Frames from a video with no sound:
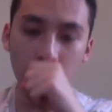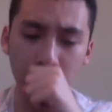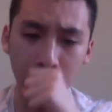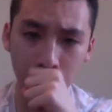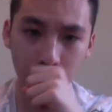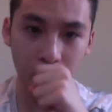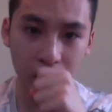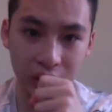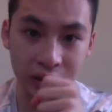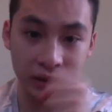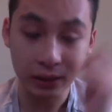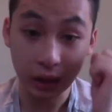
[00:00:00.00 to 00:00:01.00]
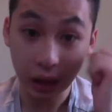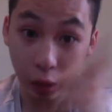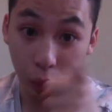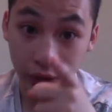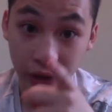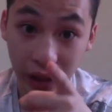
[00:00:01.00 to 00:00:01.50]
I know
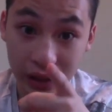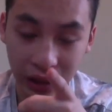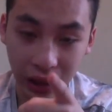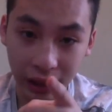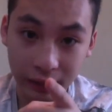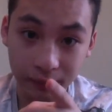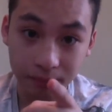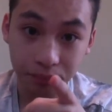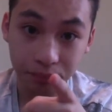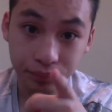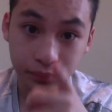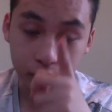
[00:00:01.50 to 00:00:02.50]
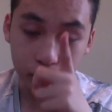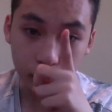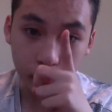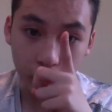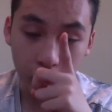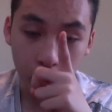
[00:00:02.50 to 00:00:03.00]
what you guys are like.
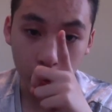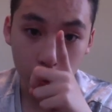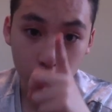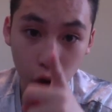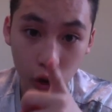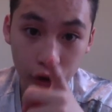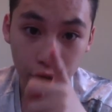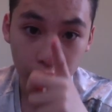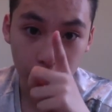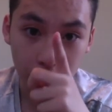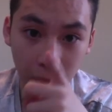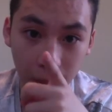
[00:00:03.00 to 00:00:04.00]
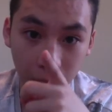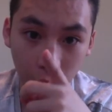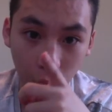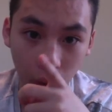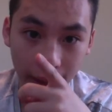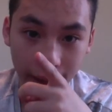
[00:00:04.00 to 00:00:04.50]
Not the bum hole,
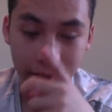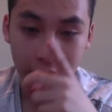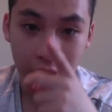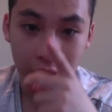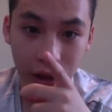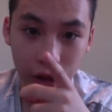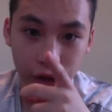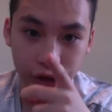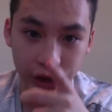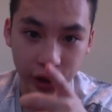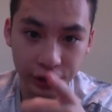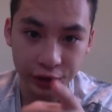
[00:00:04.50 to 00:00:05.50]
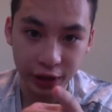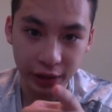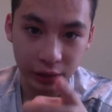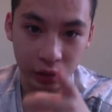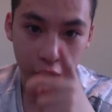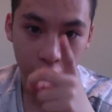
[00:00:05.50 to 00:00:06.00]
okay? That's dirty.
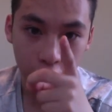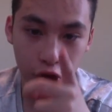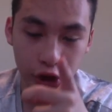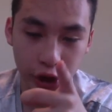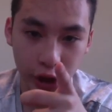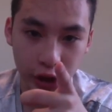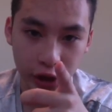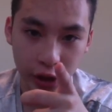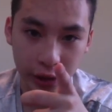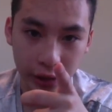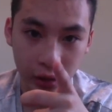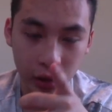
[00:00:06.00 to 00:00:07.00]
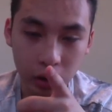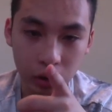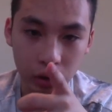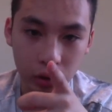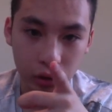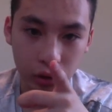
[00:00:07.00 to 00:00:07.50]
Dirty.
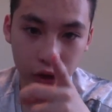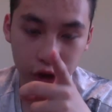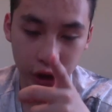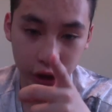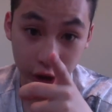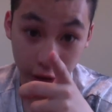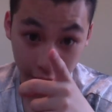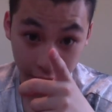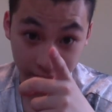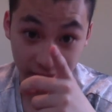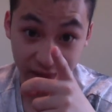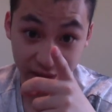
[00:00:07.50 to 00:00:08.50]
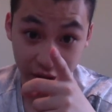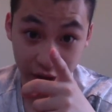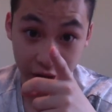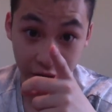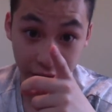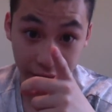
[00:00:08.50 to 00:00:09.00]
Dirty. Very
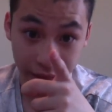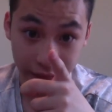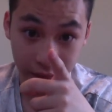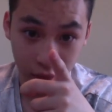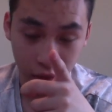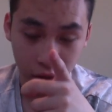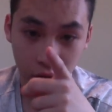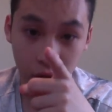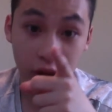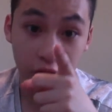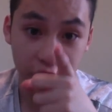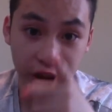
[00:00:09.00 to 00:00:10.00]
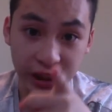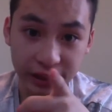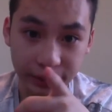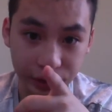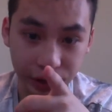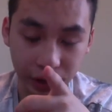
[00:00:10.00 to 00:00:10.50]
dirty, okay? The
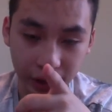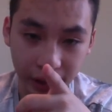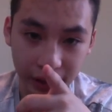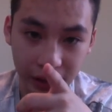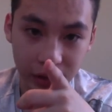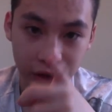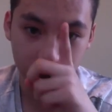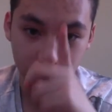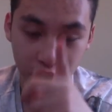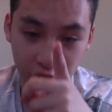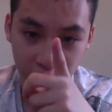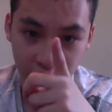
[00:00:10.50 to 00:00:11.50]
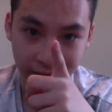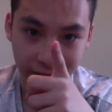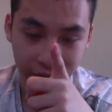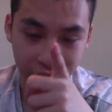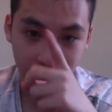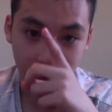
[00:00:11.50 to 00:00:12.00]
cheeks, okay? The
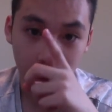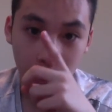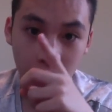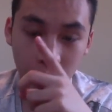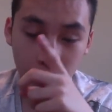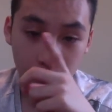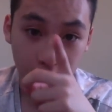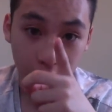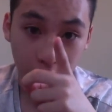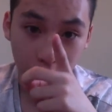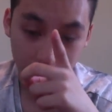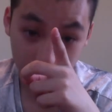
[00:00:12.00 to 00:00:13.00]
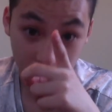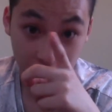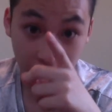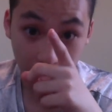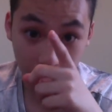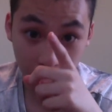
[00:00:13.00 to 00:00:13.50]
cheeks. You know, we
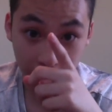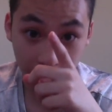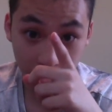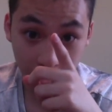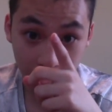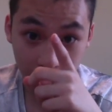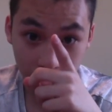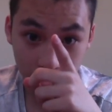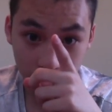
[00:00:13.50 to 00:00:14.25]
slap the girl's ass.